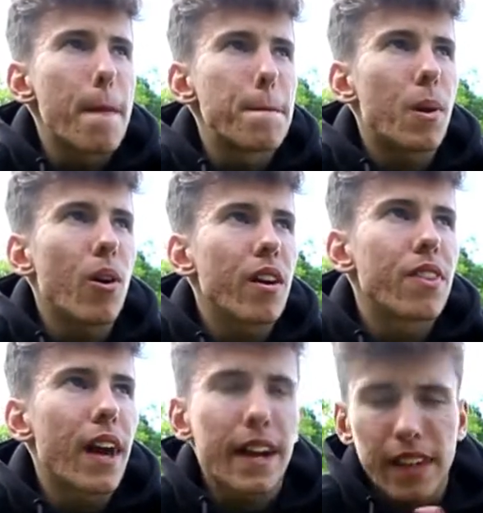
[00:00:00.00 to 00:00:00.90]
buy
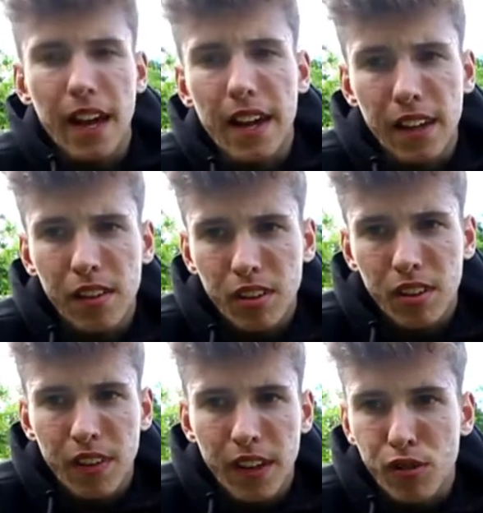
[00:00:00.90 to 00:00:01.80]
that case,
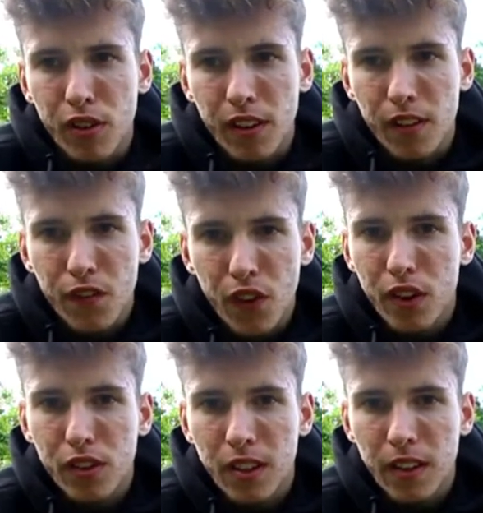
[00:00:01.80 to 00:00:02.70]
it's like
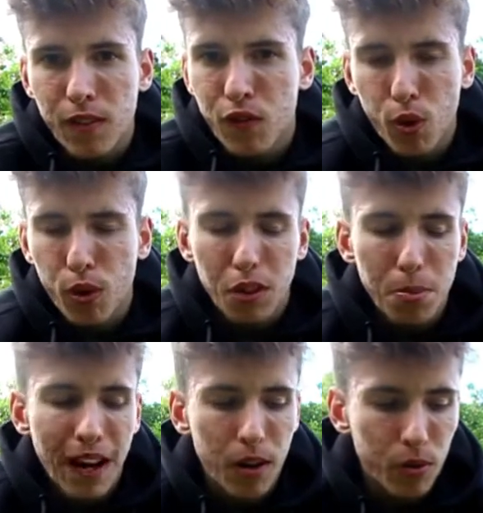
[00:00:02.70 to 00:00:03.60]

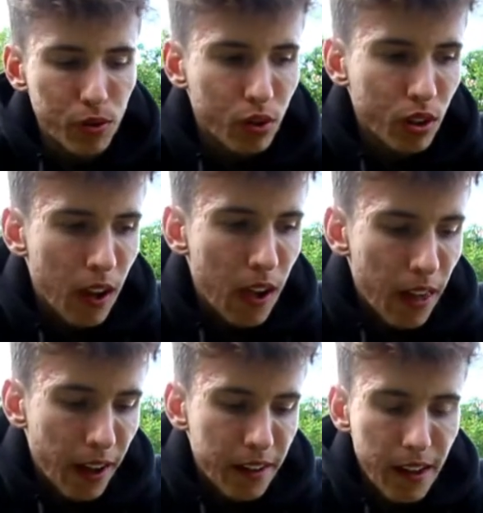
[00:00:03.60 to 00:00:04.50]
£30-40,
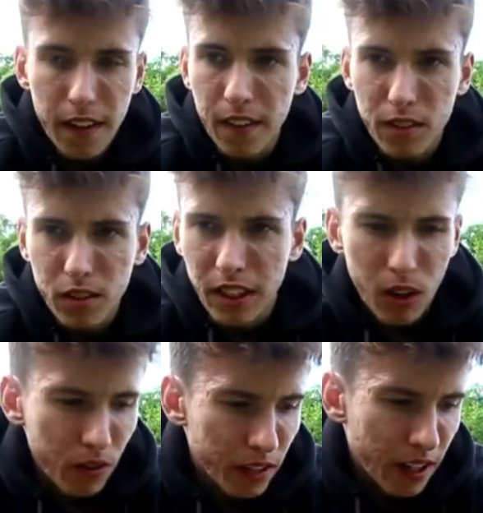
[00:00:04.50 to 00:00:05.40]
and then stick it
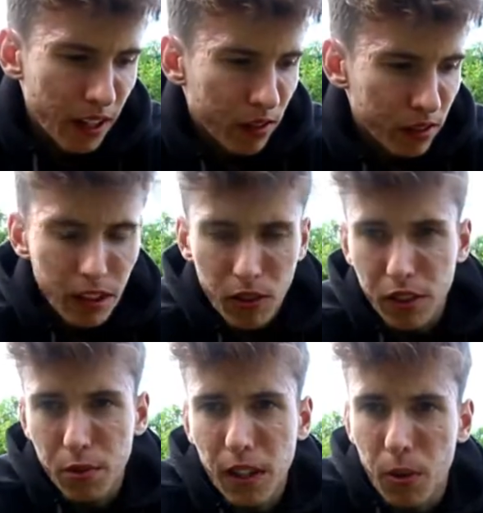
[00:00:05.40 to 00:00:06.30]
on the
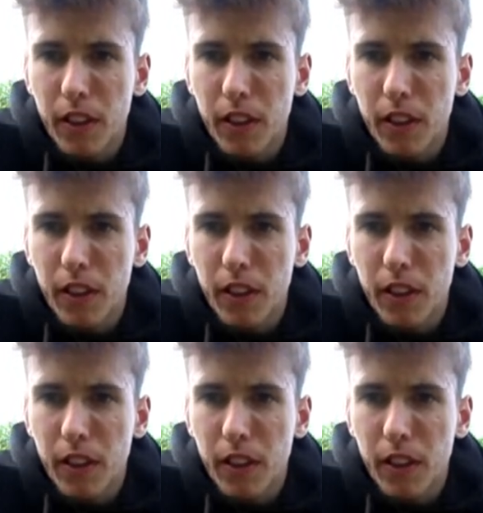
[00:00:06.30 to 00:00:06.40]
Swegway.